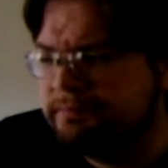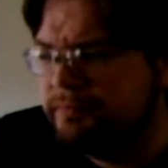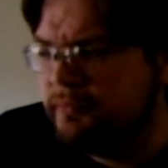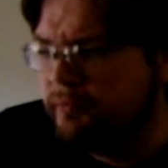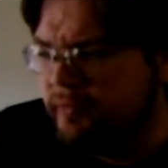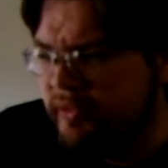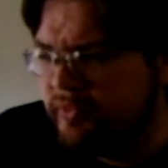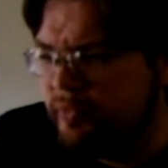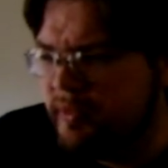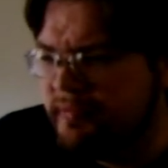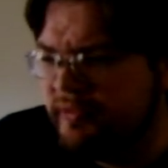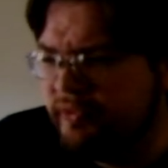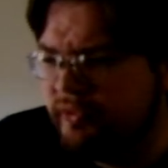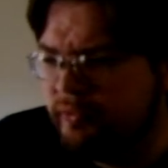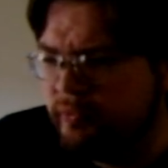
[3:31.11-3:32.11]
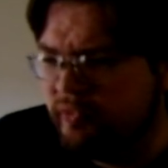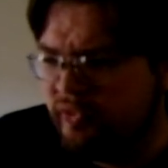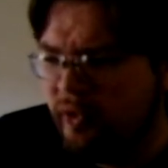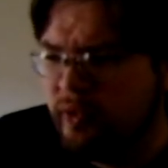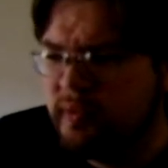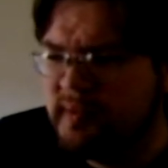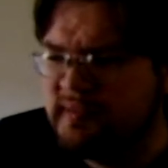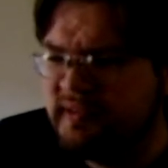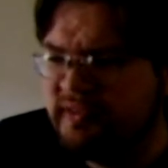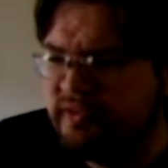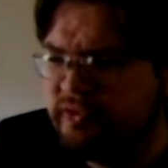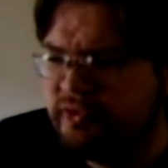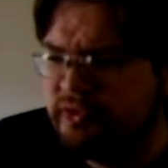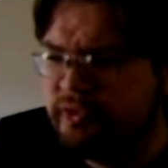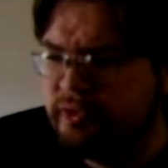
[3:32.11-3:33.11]
with women, for women,
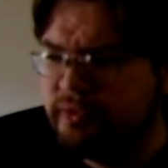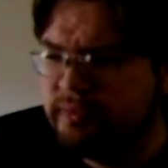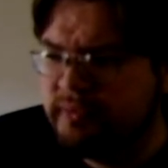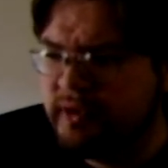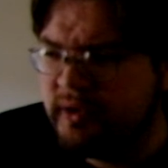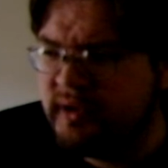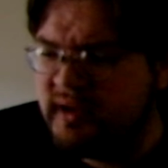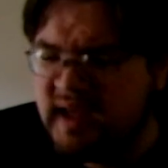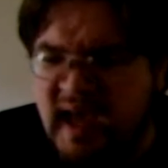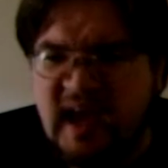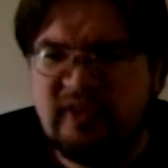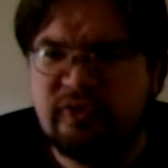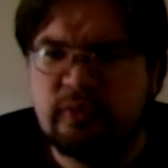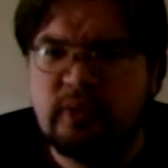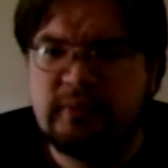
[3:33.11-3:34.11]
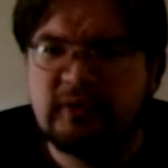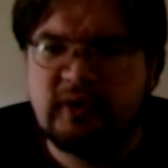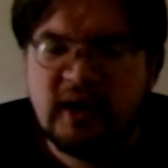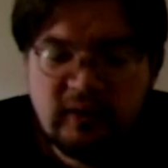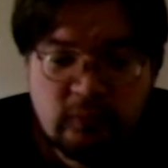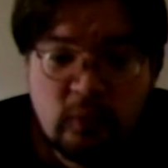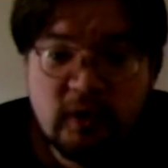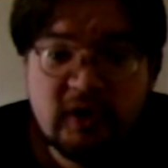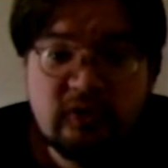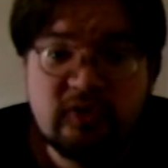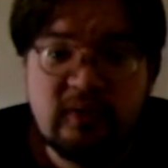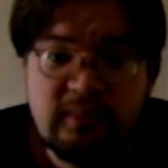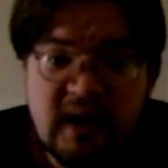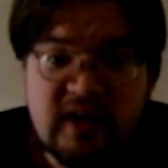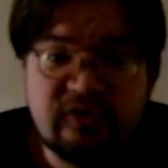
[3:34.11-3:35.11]
to, you know, enhance women. I wanted the
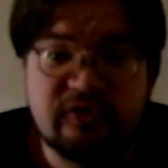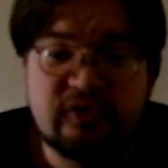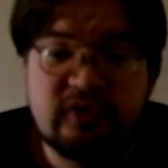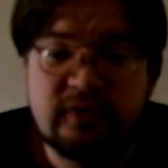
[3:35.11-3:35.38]
best.